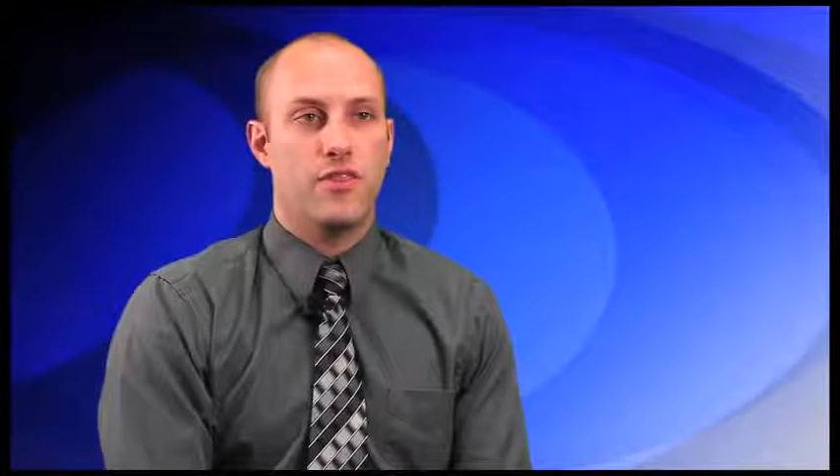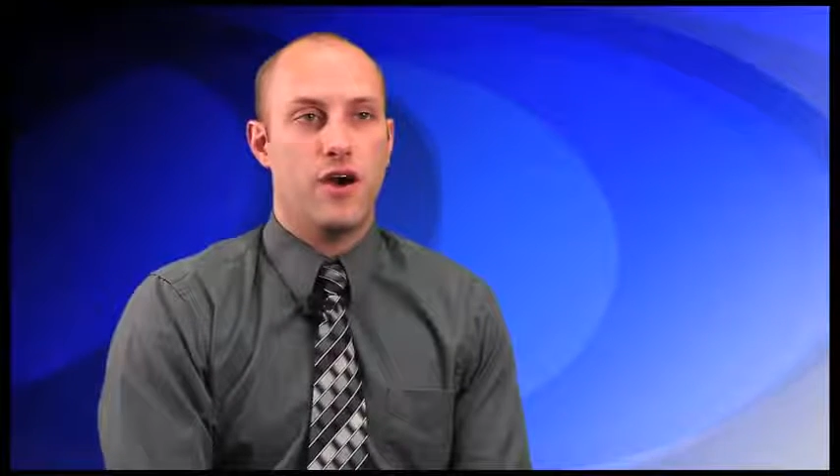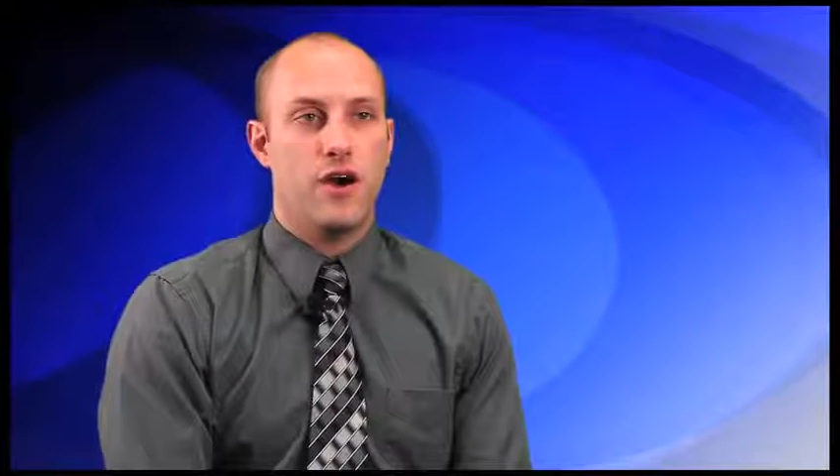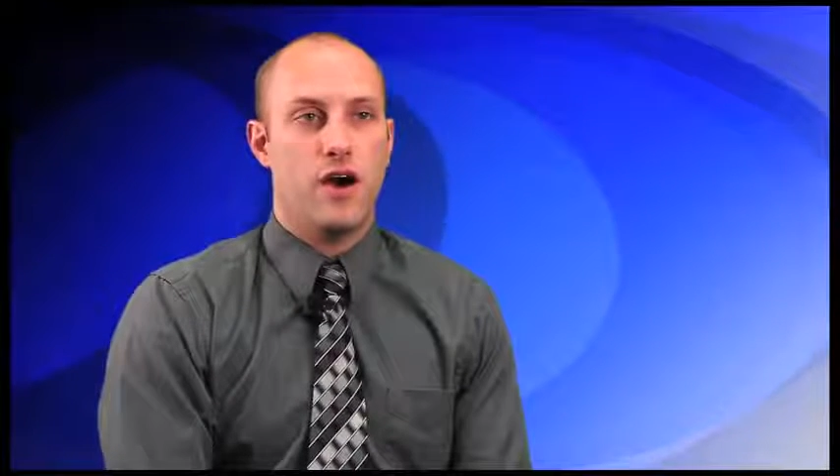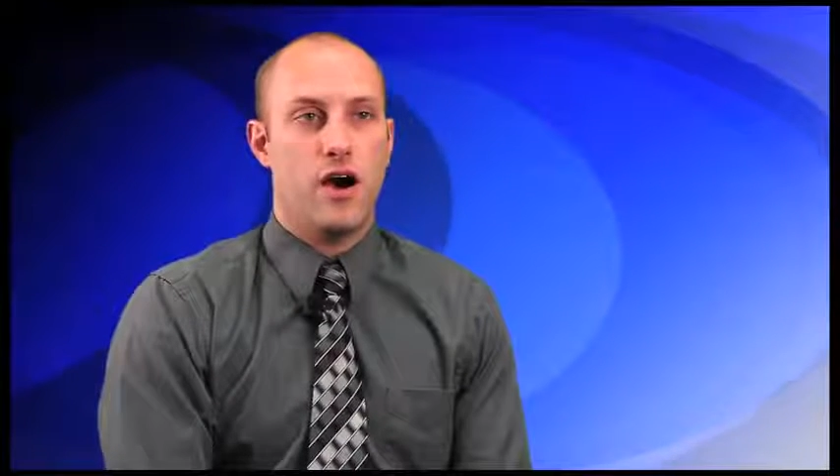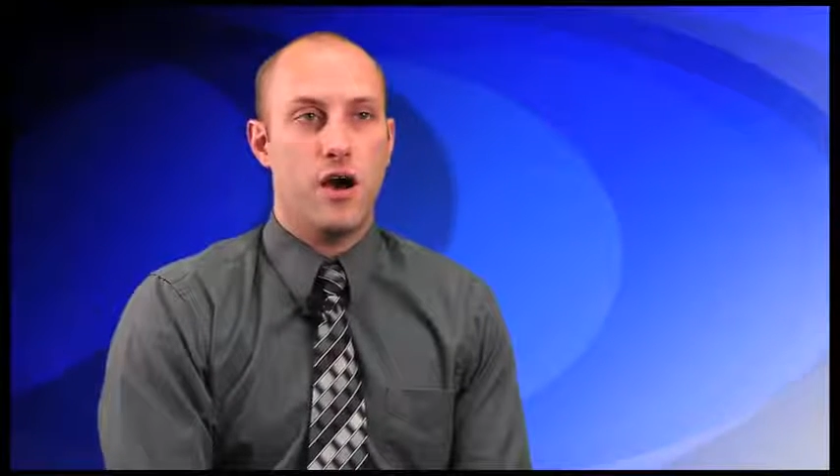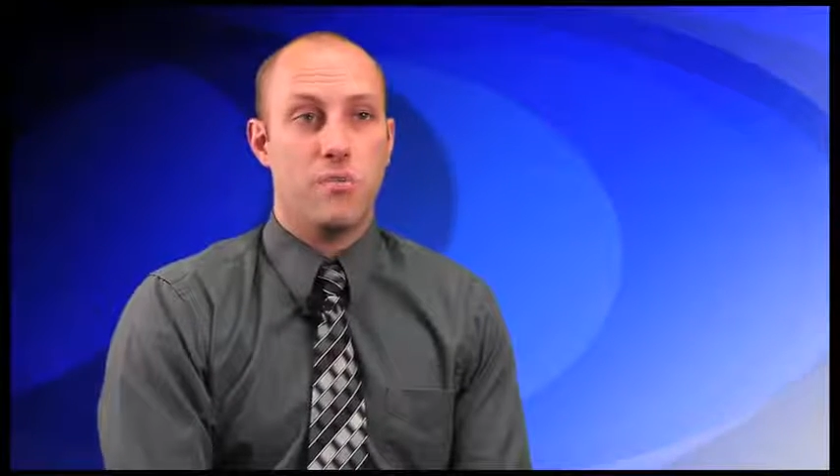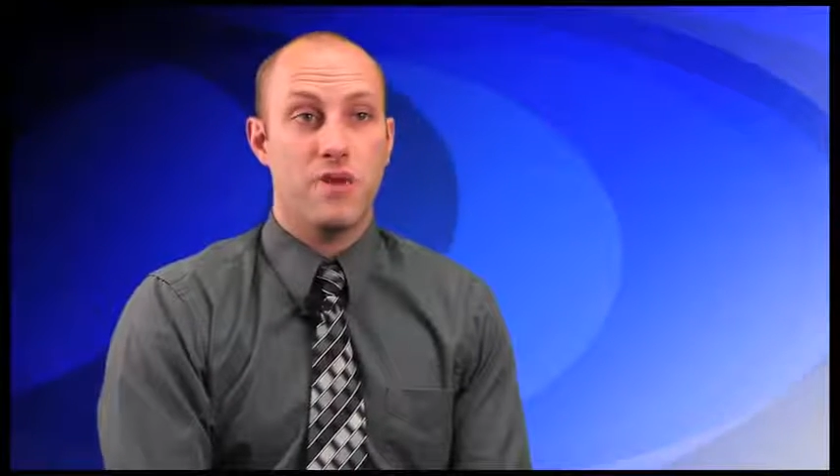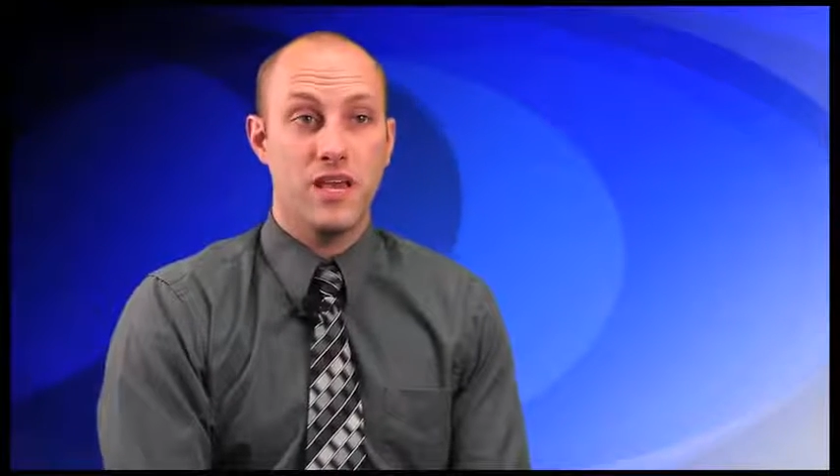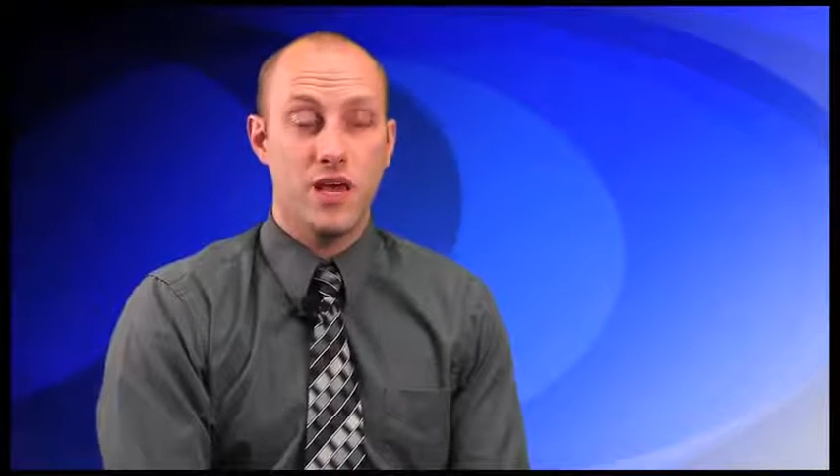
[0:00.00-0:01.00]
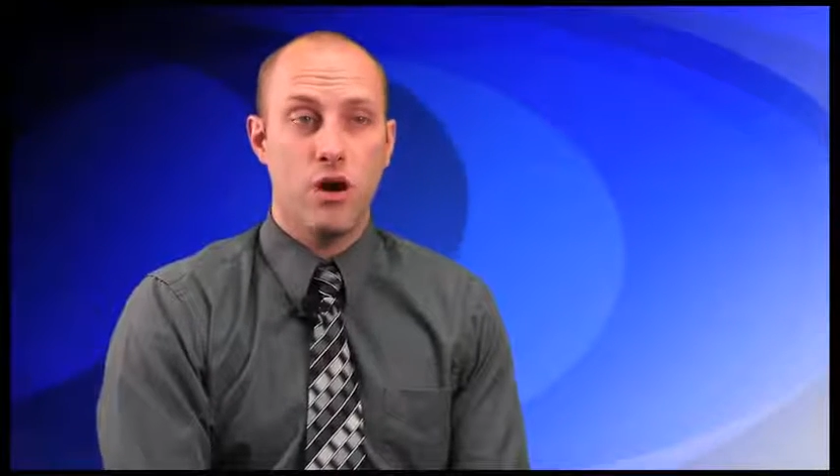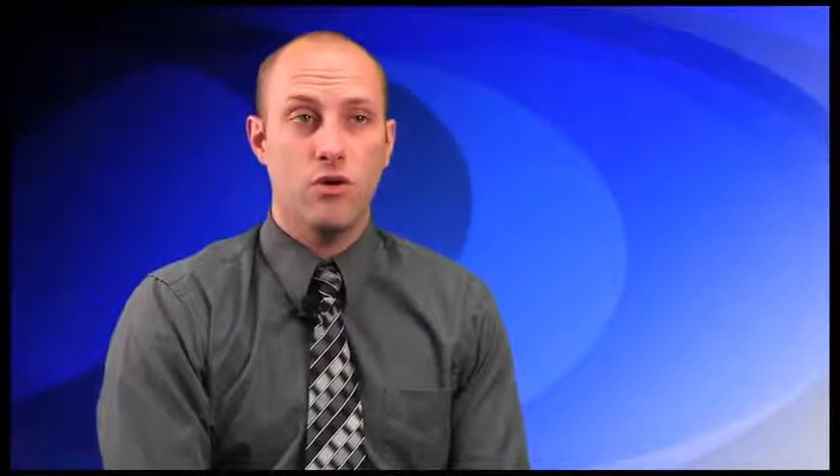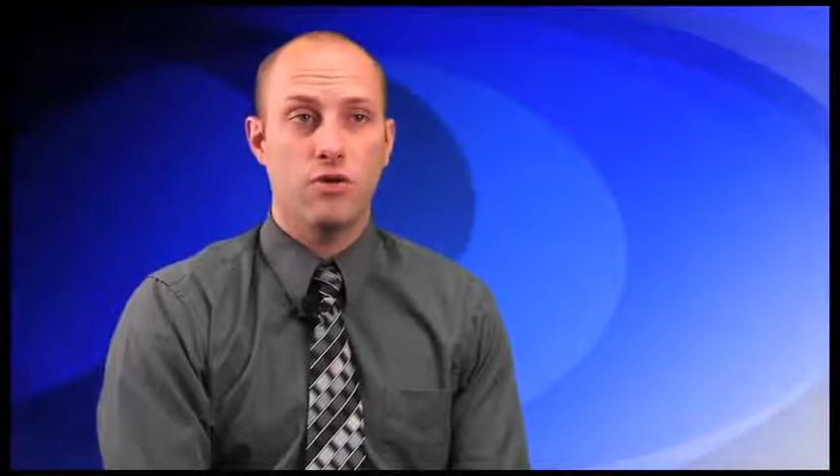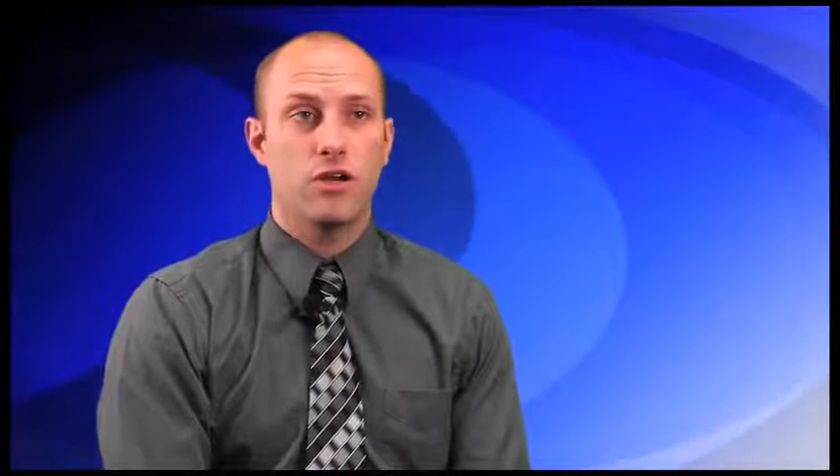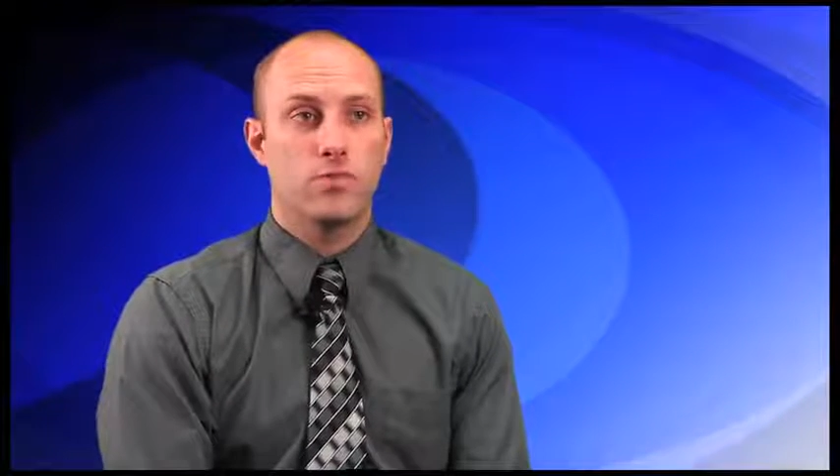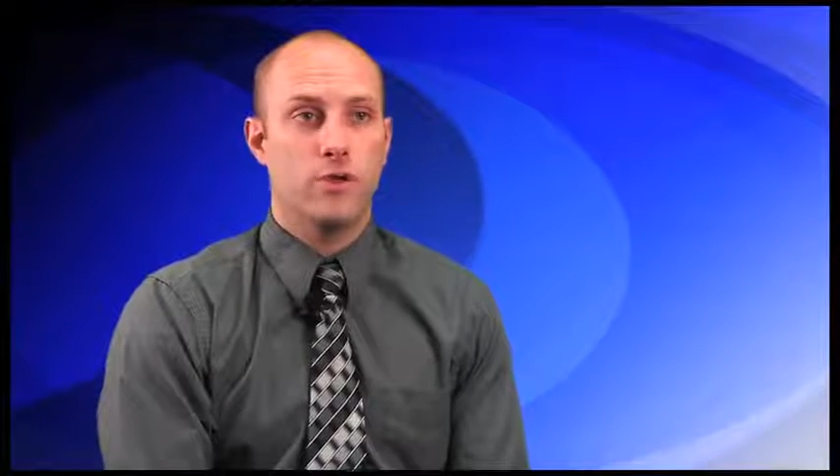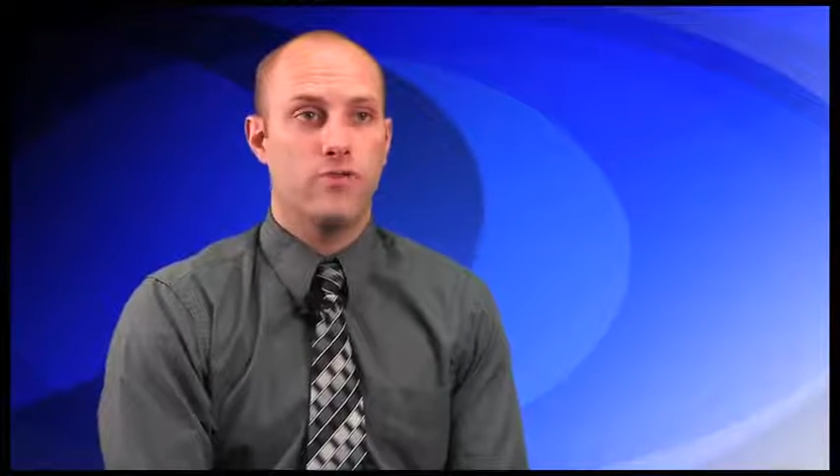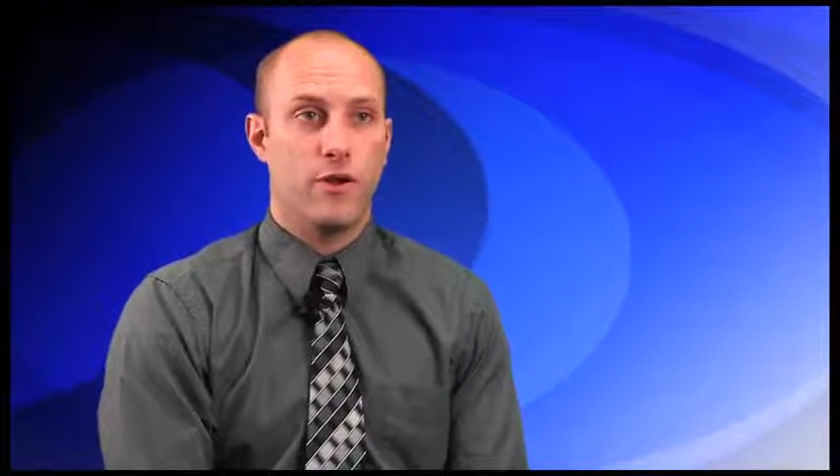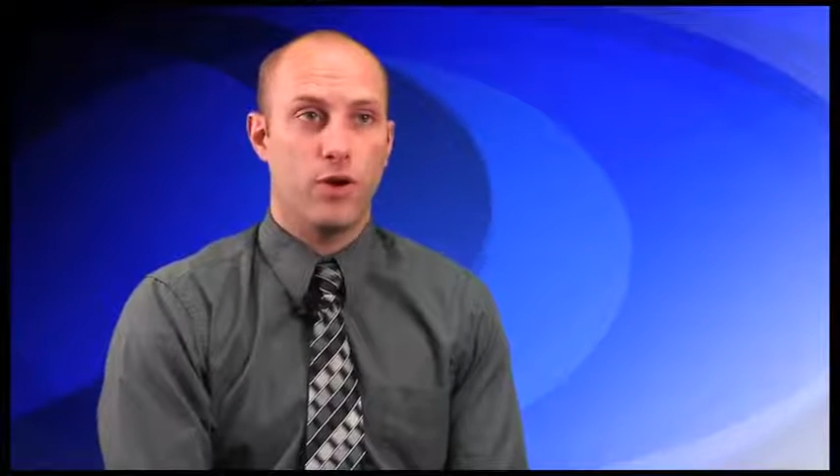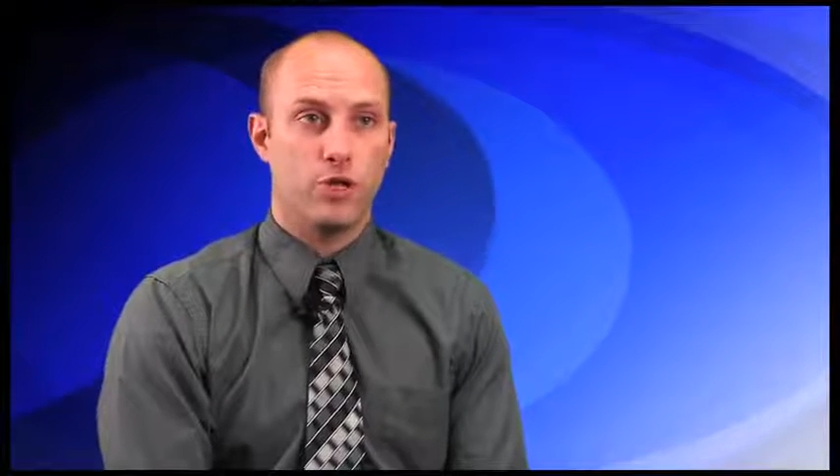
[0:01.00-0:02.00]
the RPO could be
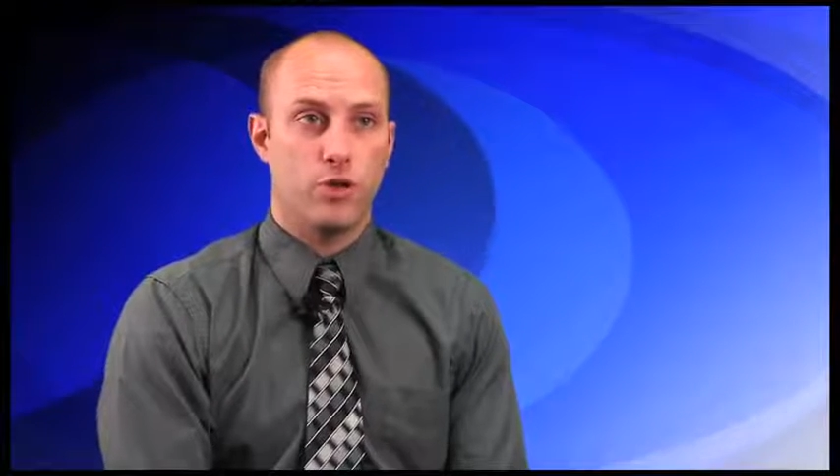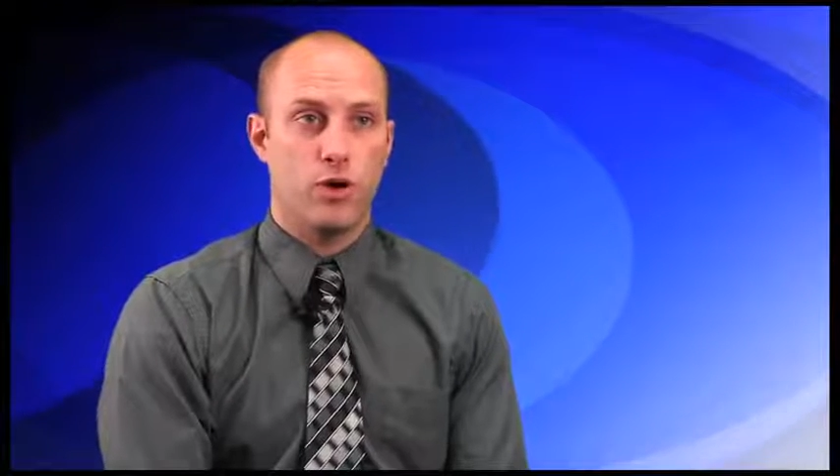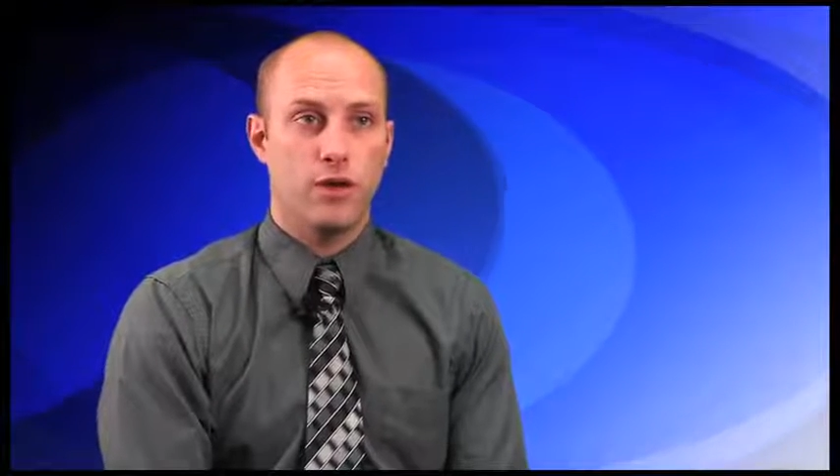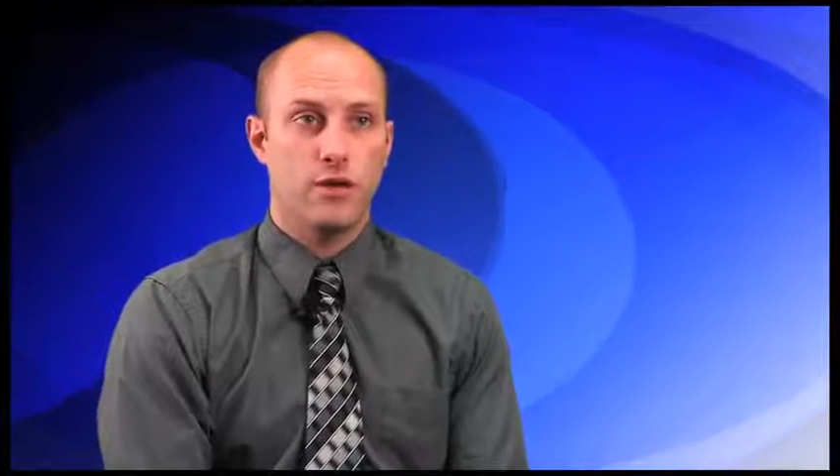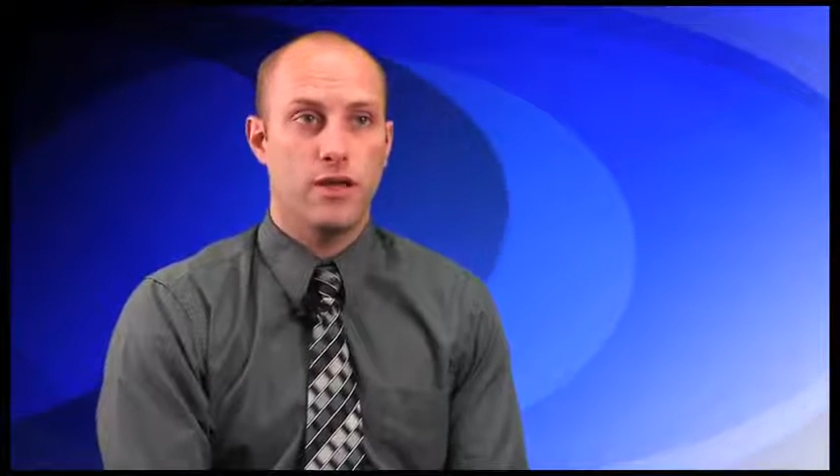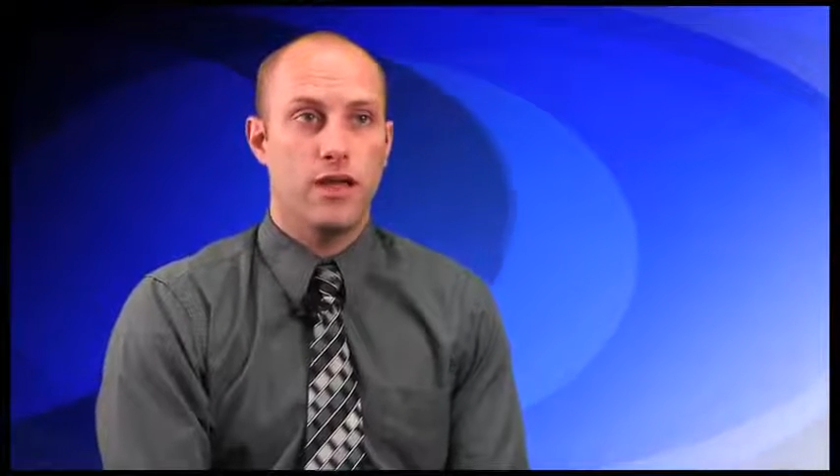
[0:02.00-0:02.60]
very short.